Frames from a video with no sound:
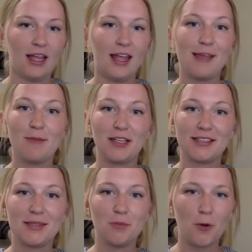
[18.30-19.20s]
a
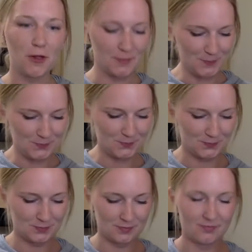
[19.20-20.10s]
mixing bowl,
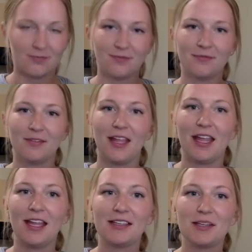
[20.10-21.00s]

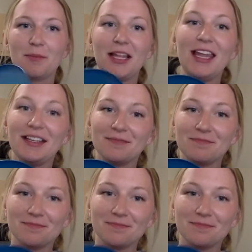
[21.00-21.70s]
and a plate.